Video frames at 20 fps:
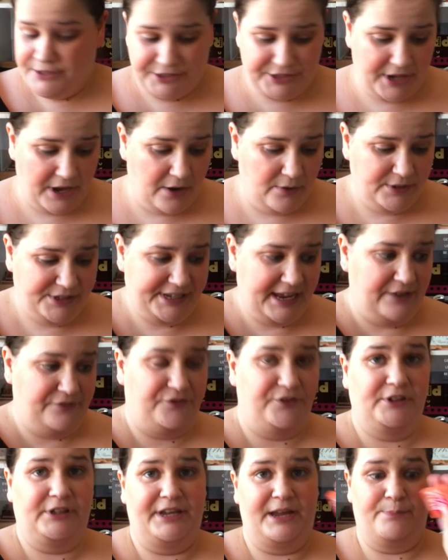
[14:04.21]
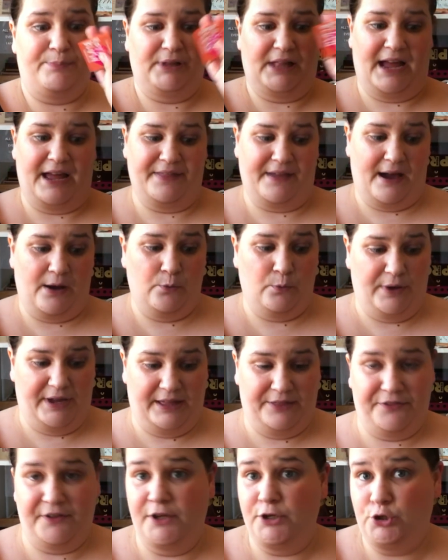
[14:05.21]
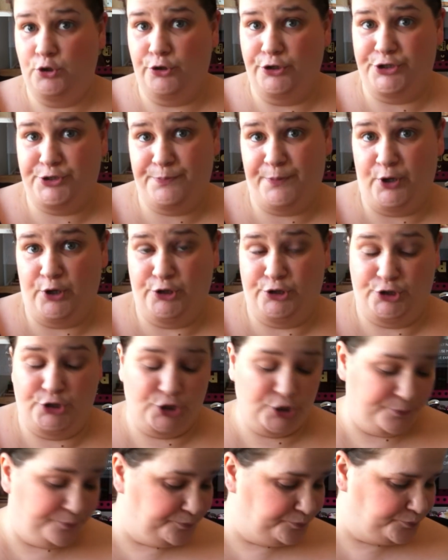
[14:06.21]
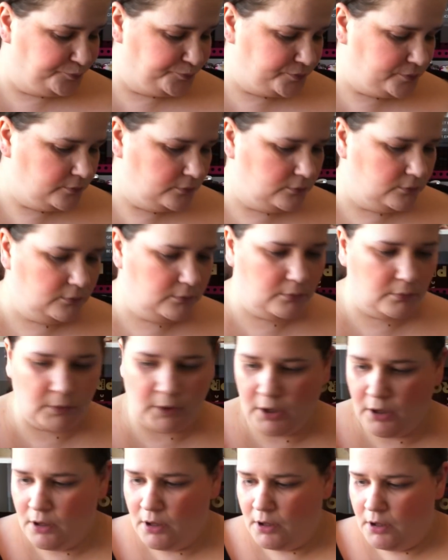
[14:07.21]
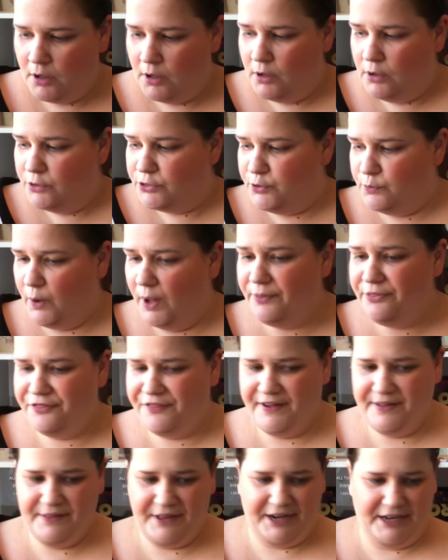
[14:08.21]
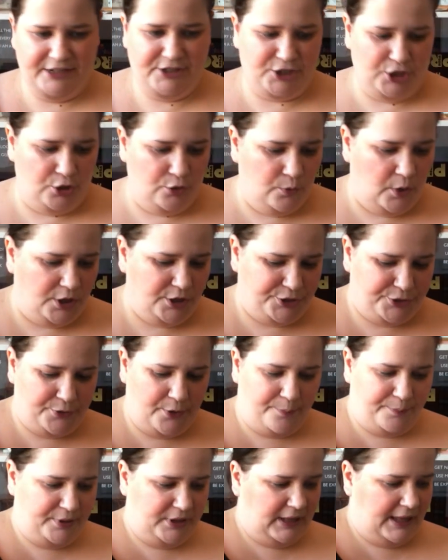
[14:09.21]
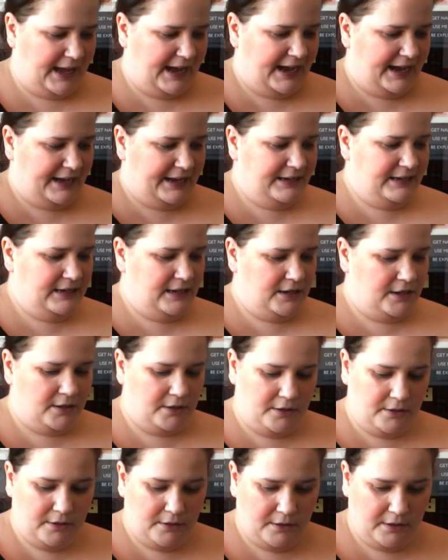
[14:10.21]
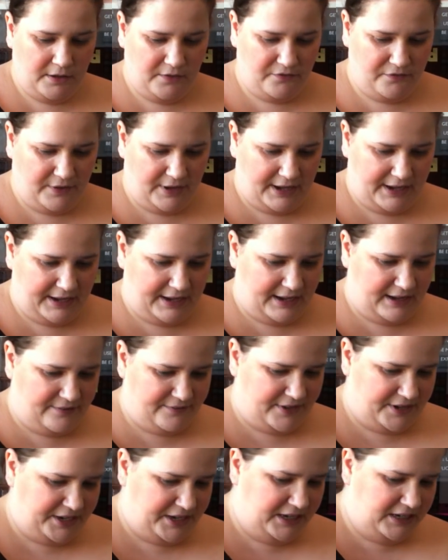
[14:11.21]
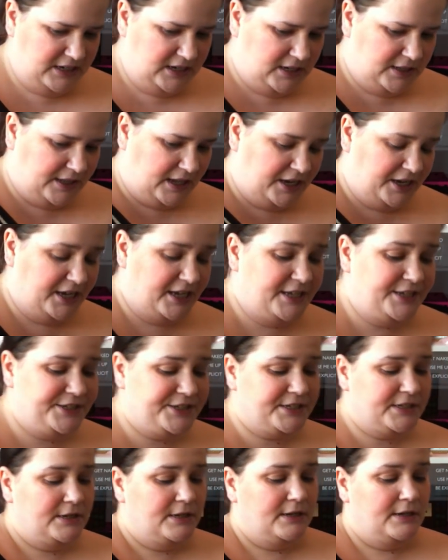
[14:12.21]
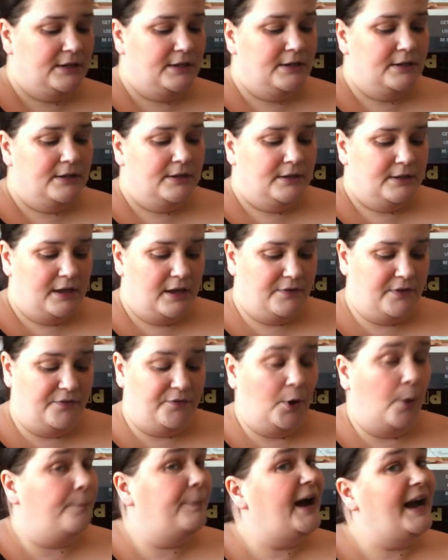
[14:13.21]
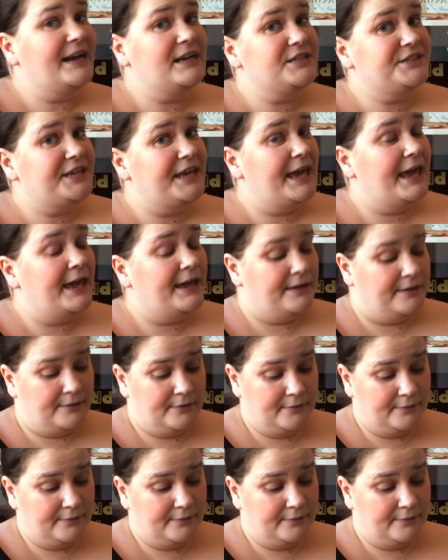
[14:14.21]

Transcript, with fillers: So definitely apply that with your sponge. The one thing that I do want to apply, if I have any, that is, if I've not packed it,